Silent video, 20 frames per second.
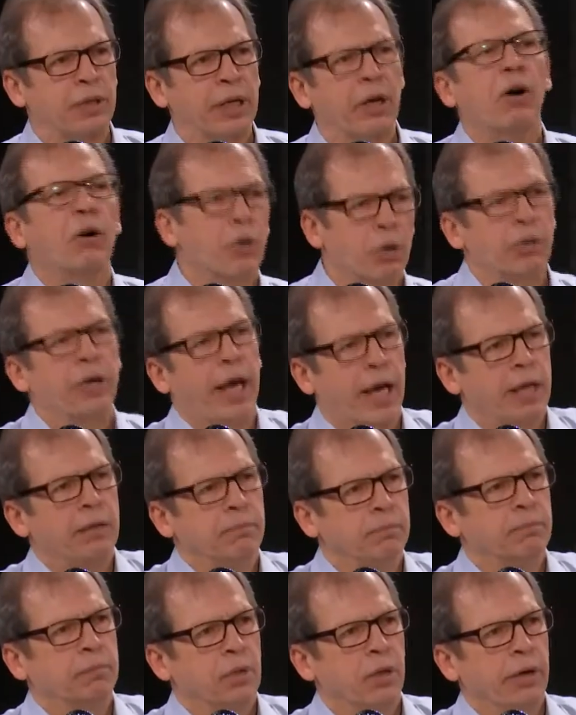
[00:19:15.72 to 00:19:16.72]
it's like, oh, okay,
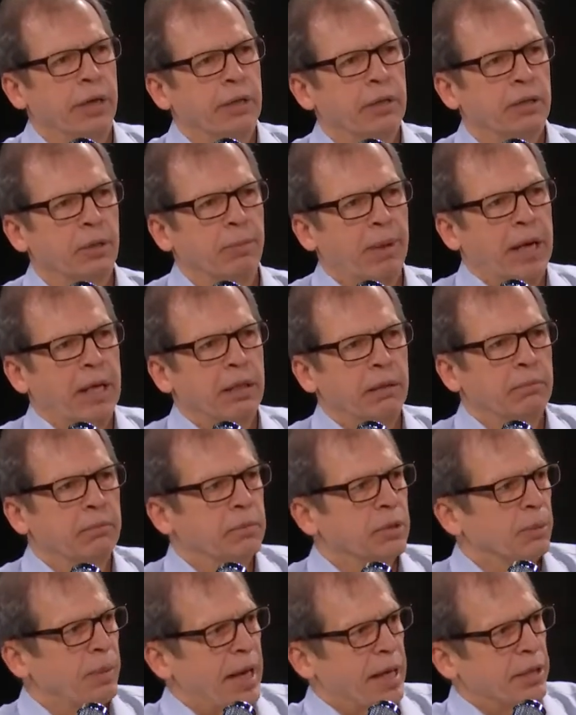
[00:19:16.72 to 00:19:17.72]
all right, they're back.
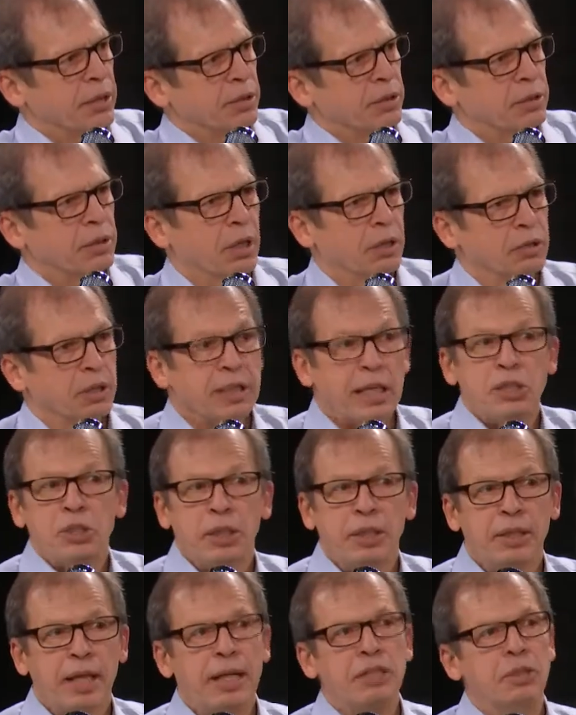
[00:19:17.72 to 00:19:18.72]
They're back in the discussion.
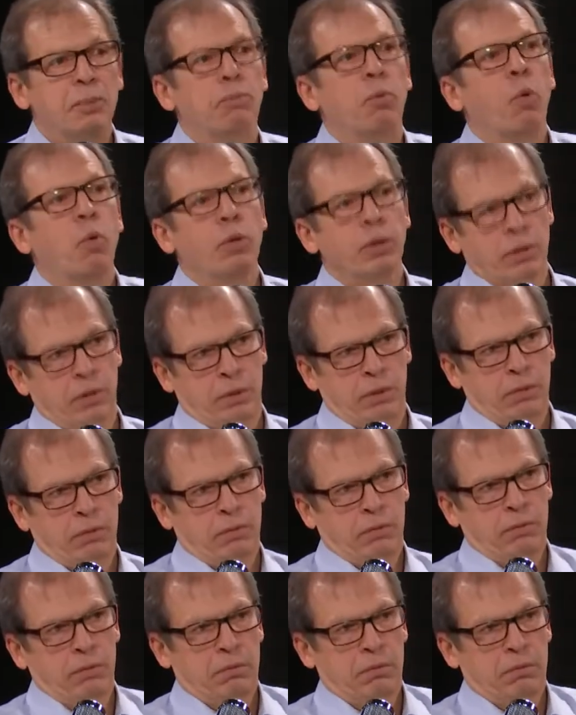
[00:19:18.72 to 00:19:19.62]
And that's important. Yeah,